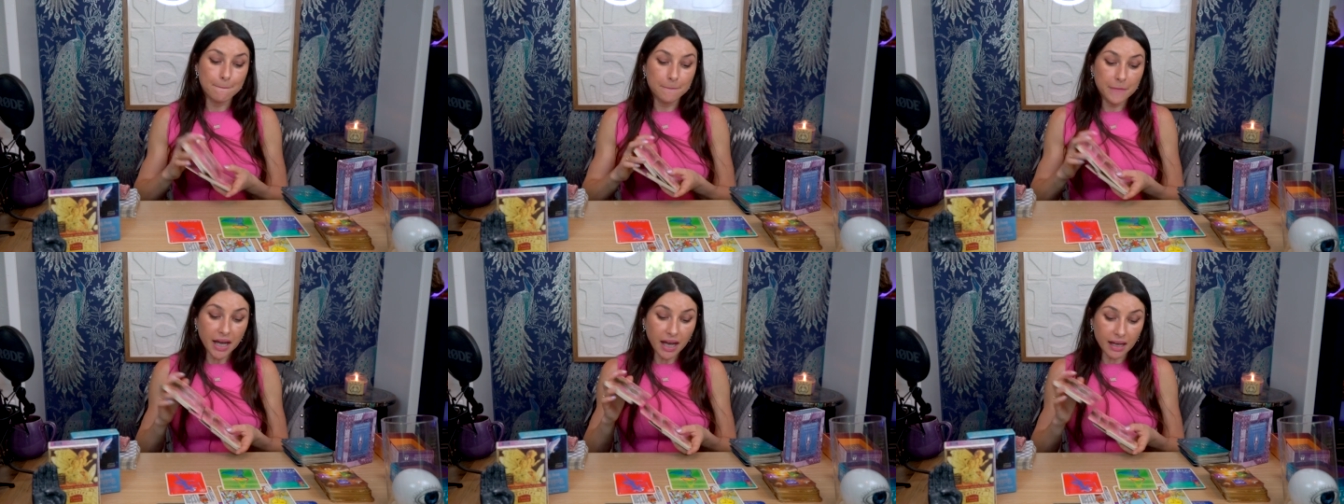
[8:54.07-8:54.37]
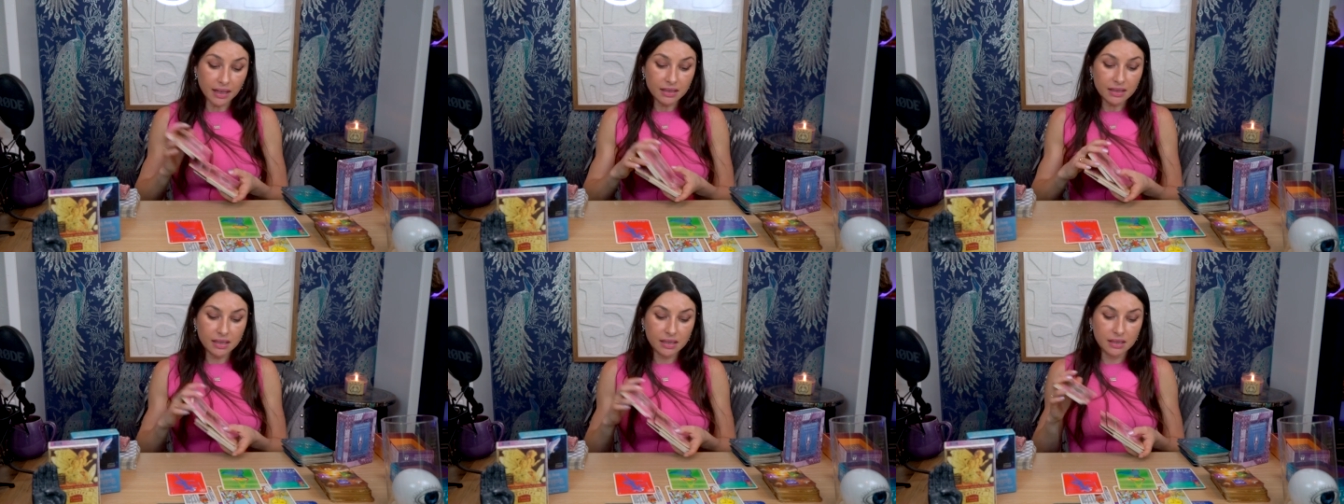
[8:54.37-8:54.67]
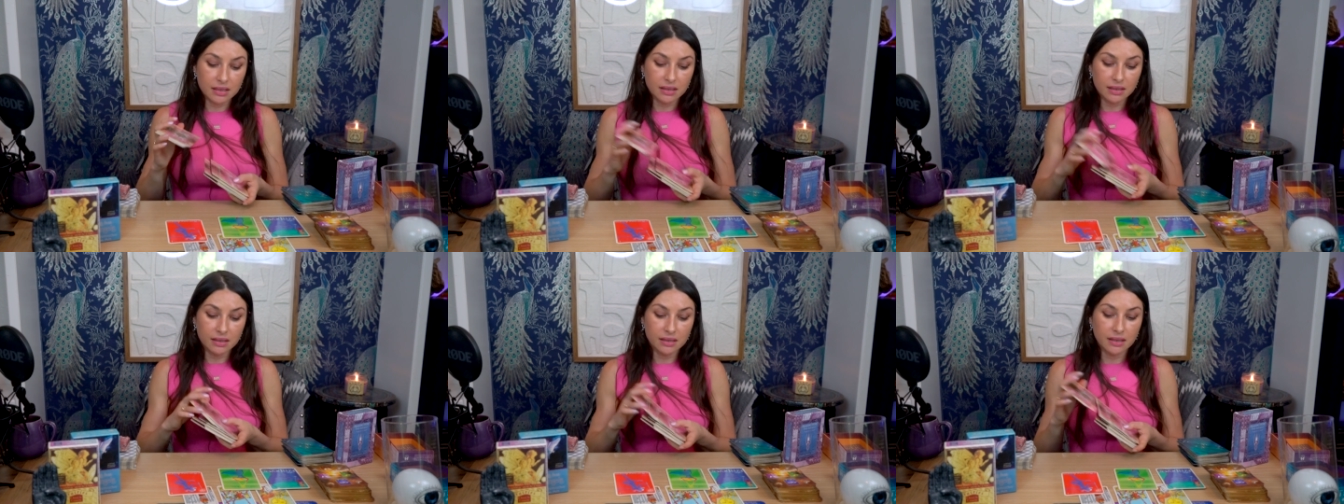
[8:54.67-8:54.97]
but
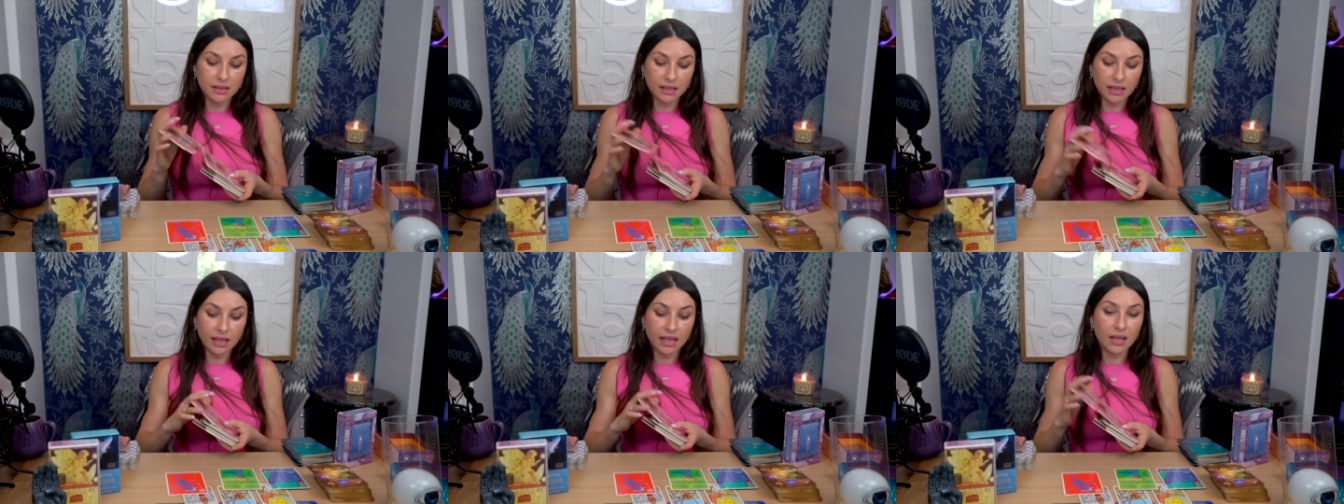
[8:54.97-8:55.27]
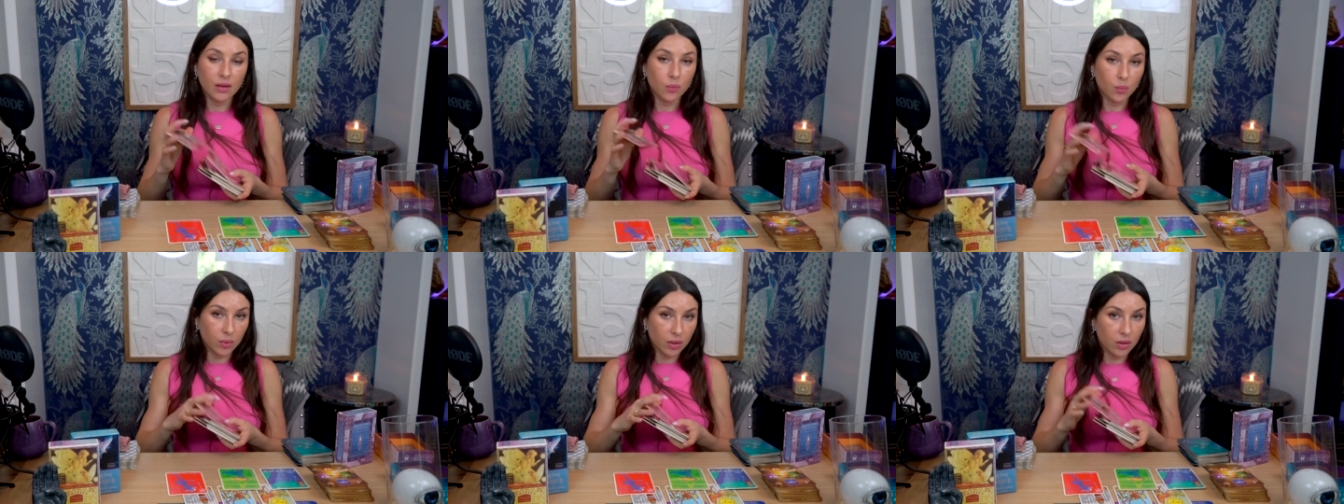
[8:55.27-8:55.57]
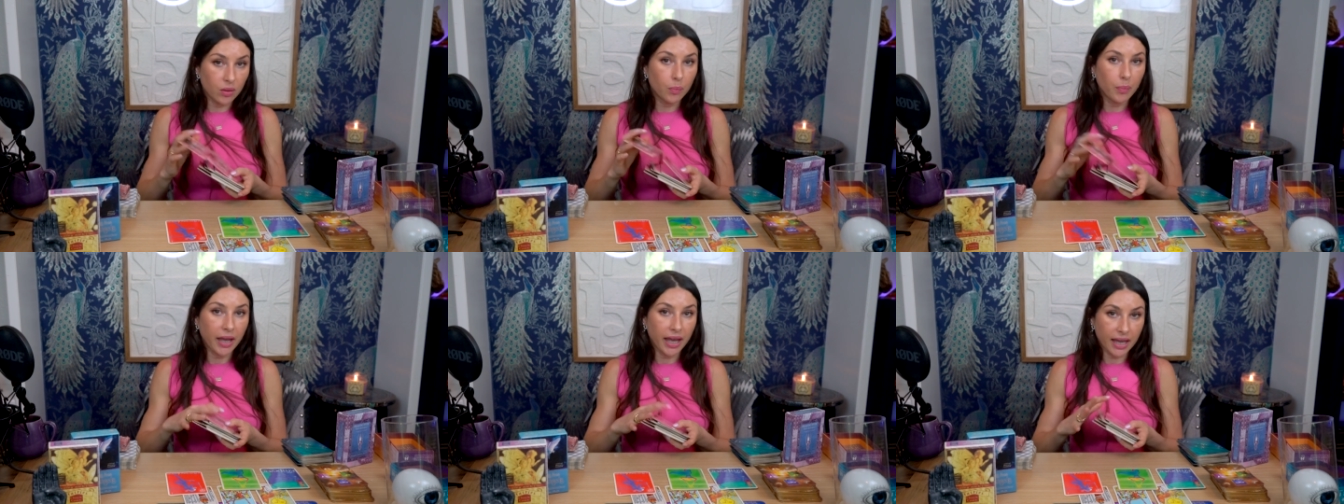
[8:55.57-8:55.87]
it
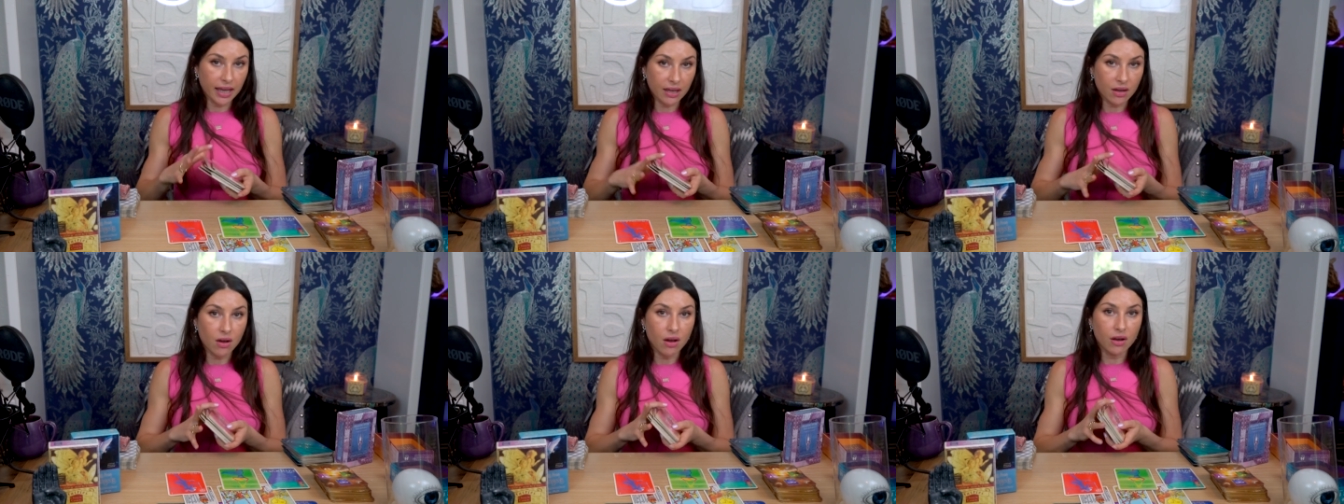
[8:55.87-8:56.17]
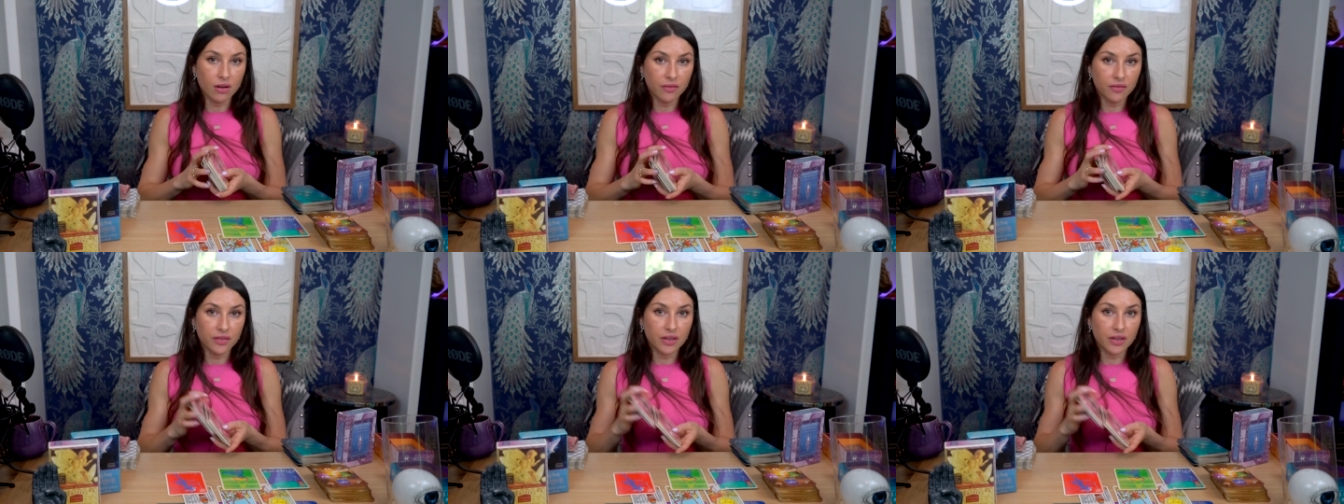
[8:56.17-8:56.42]
will pay off.